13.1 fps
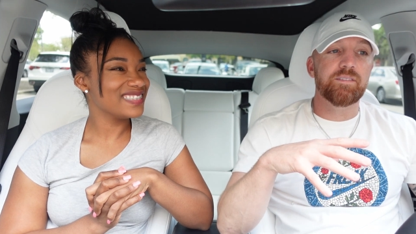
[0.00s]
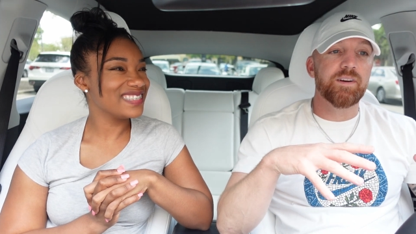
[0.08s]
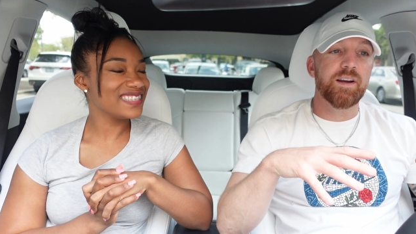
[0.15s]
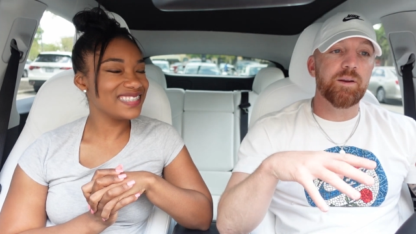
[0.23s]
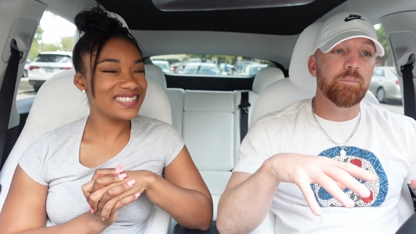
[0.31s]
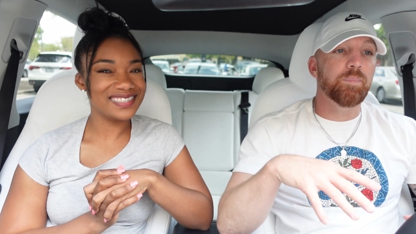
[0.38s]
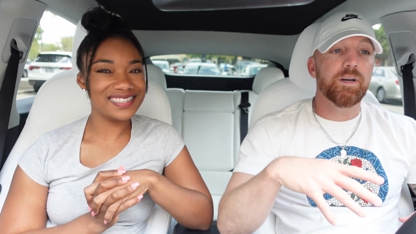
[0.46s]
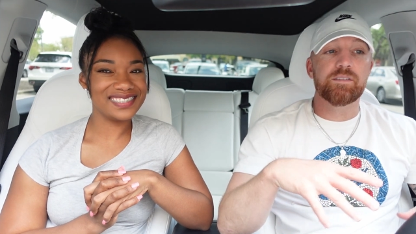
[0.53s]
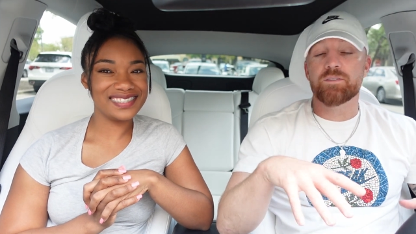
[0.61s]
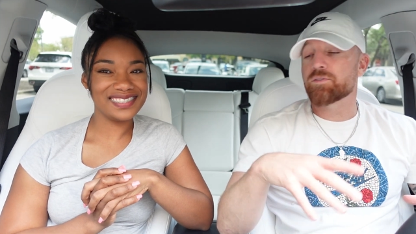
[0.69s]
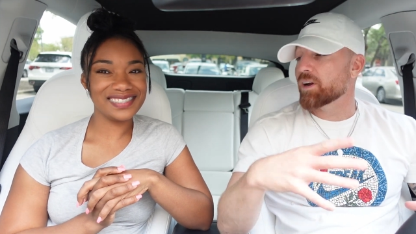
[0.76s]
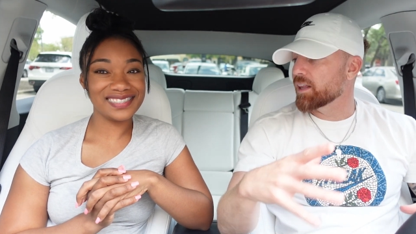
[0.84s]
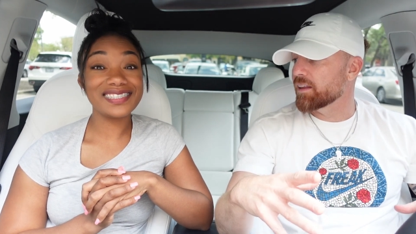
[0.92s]
Speaker 1: very budget
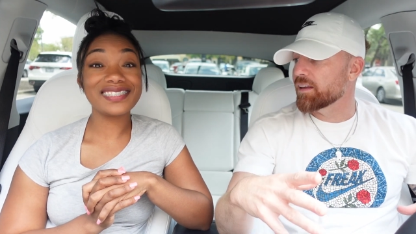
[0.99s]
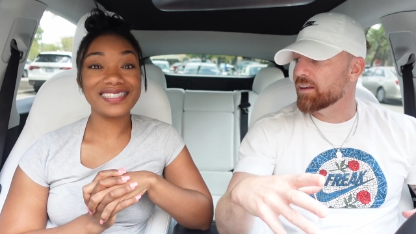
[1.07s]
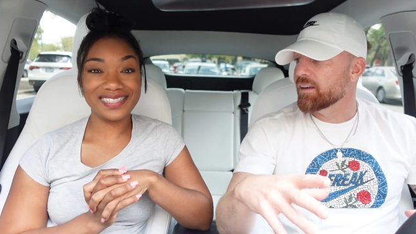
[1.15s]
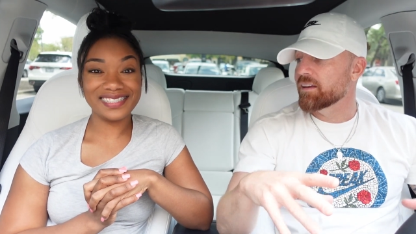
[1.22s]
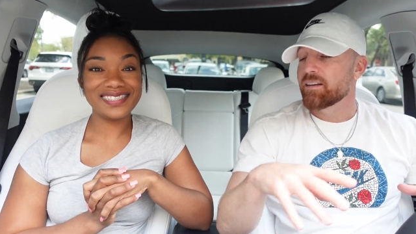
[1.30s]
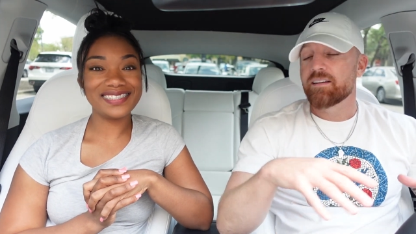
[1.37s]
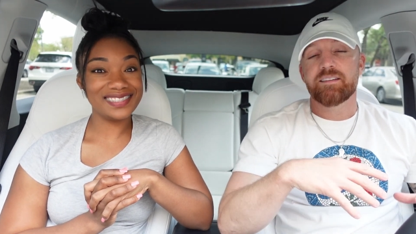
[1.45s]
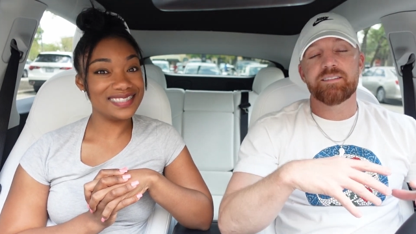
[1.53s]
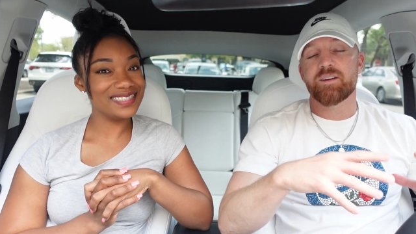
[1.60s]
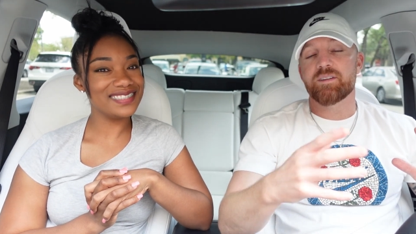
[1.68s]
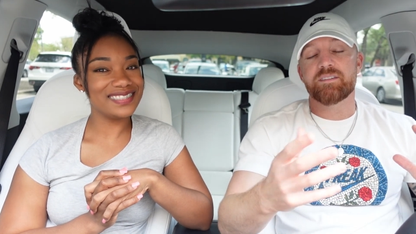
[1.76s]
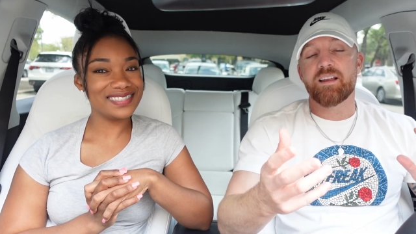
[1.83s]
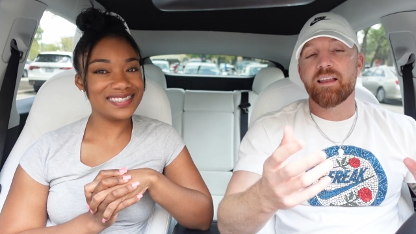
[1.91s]
friendly. So
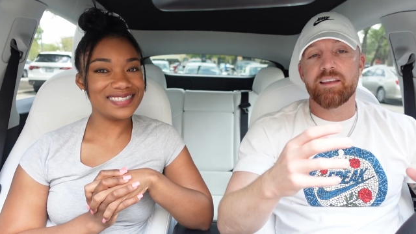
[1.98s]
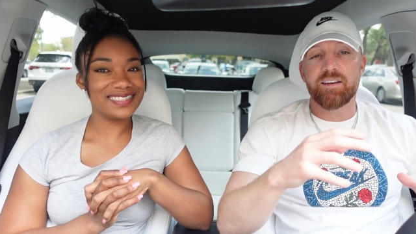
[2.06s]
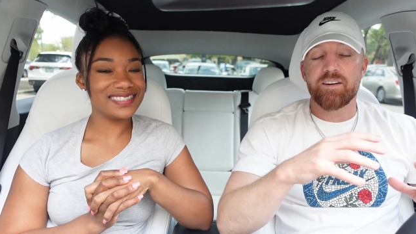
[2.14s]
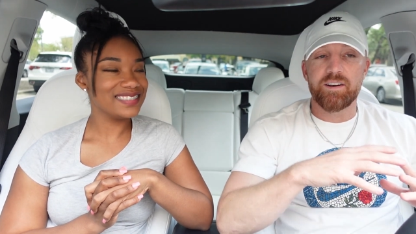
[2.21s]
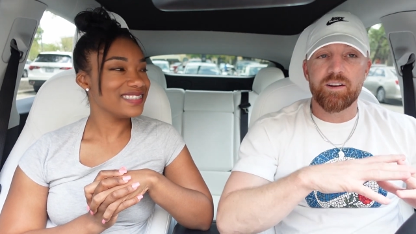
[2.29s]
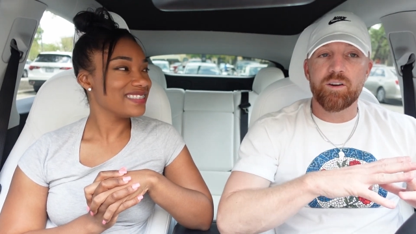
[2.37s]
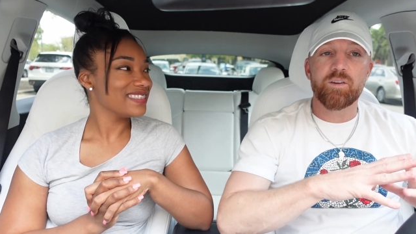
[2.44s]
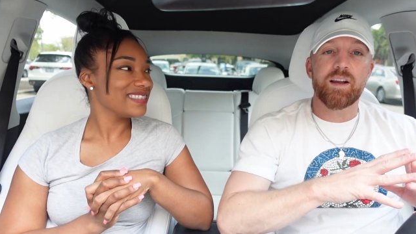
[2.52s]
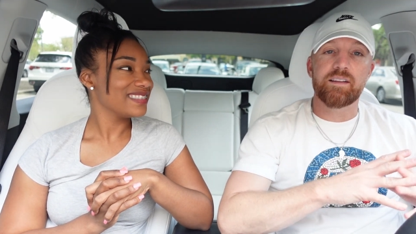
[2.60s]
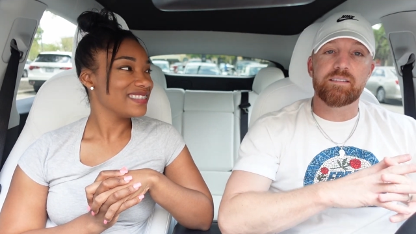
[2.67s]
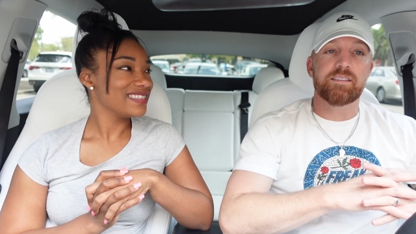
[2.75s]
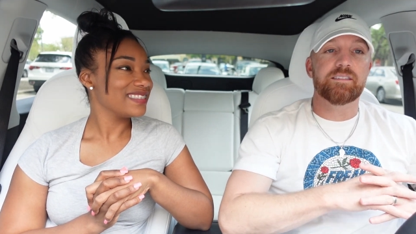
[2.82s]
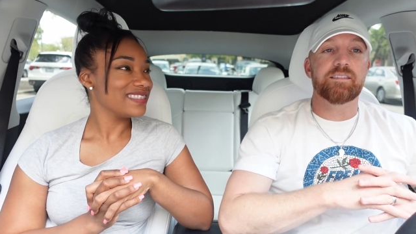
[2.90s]
it's not like you're gonna go
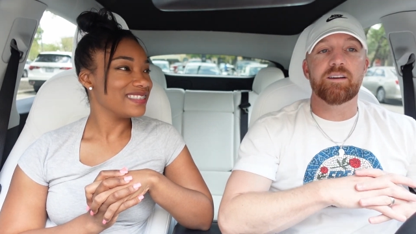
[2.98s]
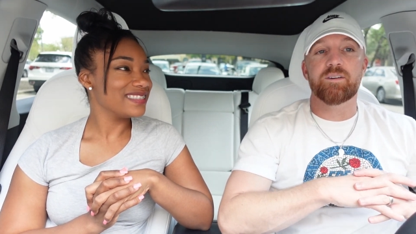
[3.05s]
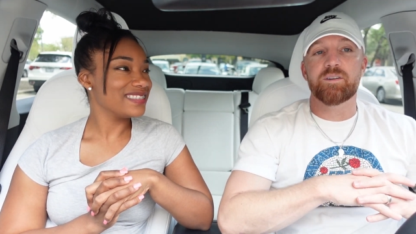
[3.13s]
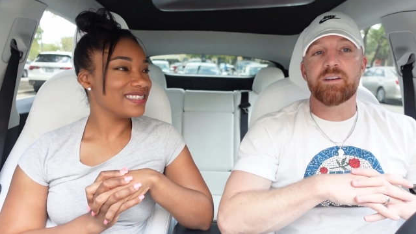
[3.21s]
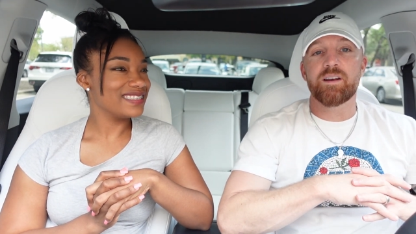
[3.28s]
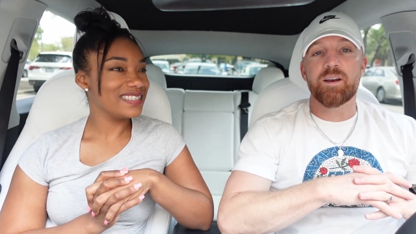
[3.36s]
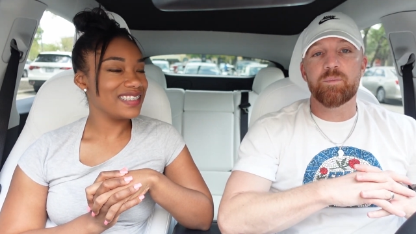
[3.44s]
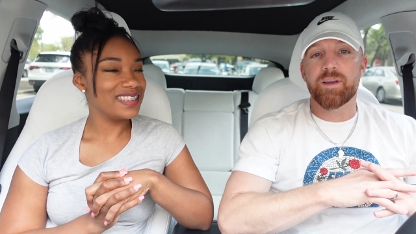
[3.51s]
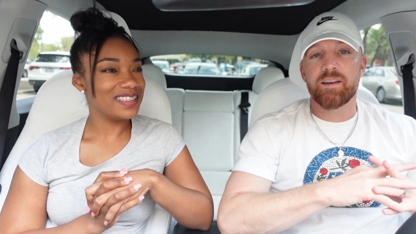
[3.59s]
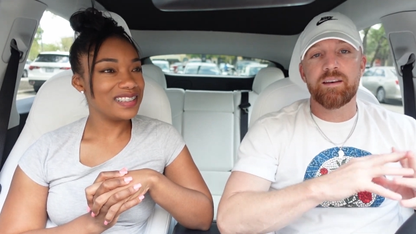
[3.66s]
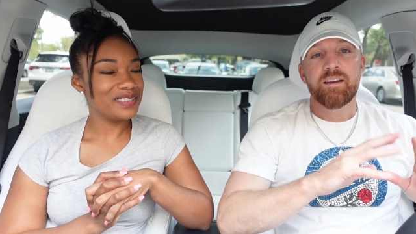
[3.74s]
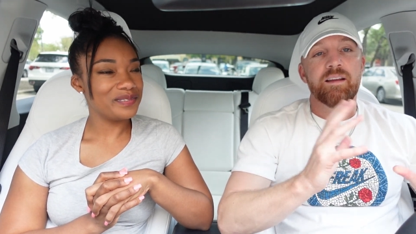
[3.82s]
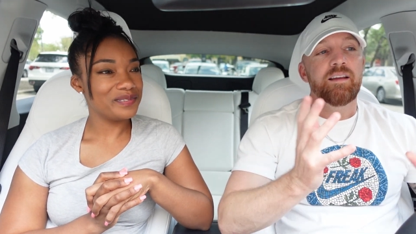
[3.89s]
crazy. So you know what I mean.